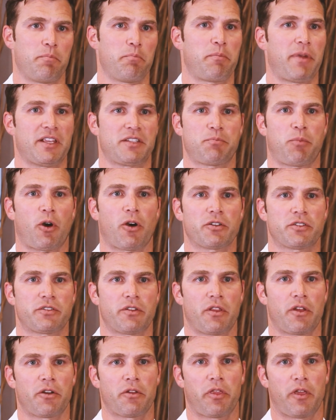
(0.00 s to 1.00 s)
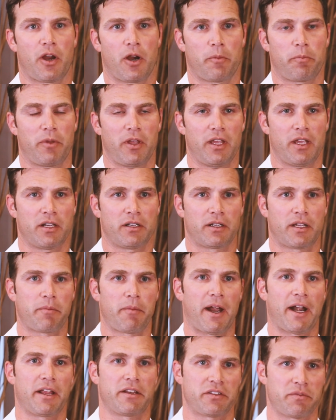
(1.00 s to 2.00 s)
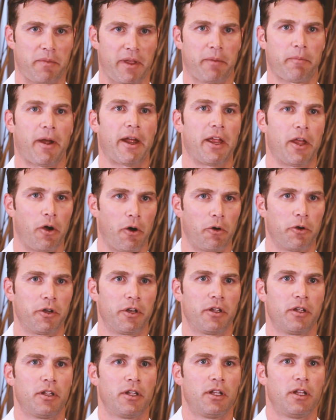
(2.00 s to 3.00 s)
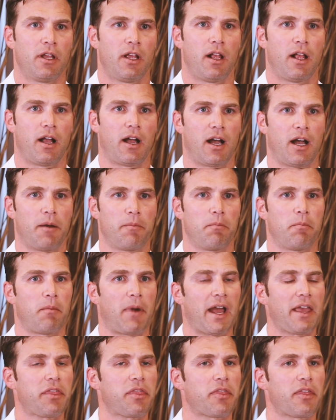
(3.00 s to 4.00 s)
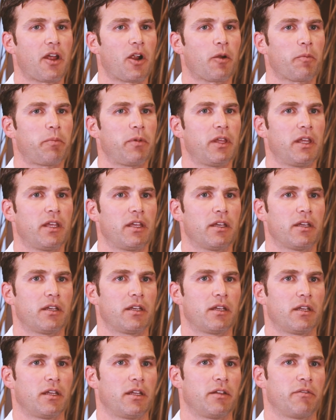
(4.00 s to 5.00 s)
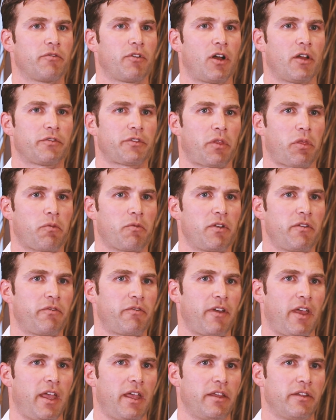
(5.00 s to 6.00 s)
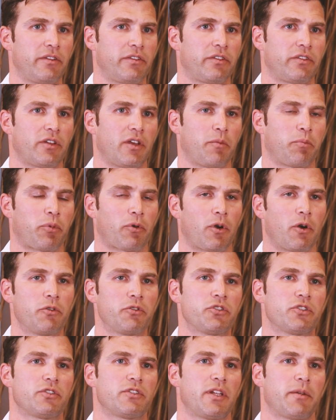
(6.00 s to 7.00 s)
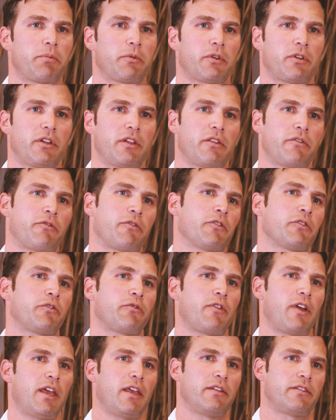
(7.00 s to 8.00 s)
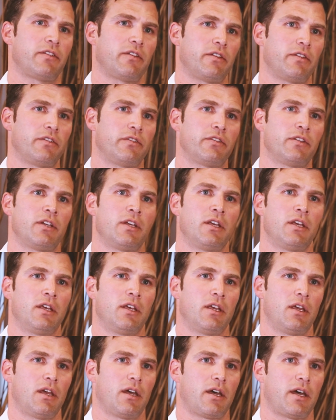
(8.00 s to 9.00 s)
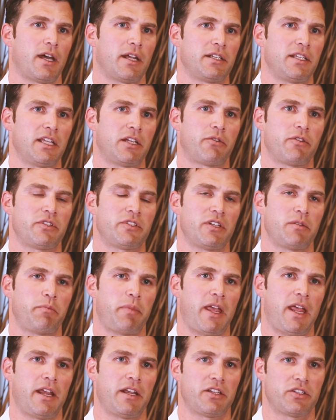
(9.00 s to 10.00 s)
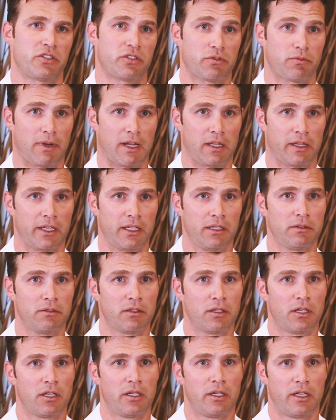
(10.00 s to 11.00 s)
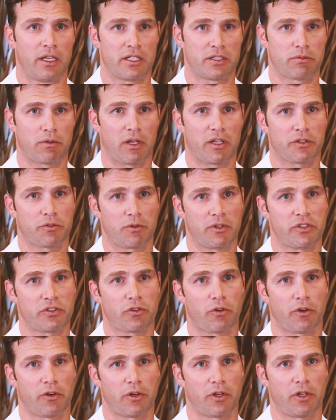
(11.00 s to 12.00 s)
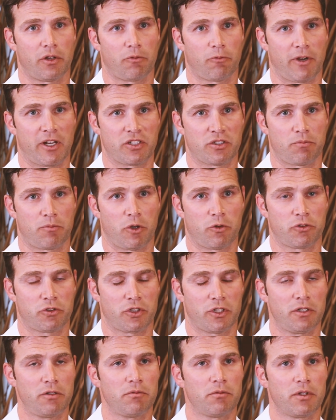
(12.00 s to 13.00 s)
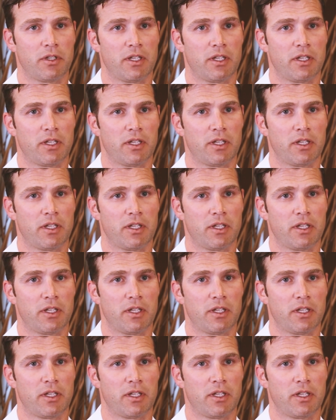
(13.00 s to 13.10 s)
best parts of their therapy and combine it to make my own. My therapy involves a 3-phase approach. Typically, the first phase is decreasing pain and swelling, as well as restoring range of motion.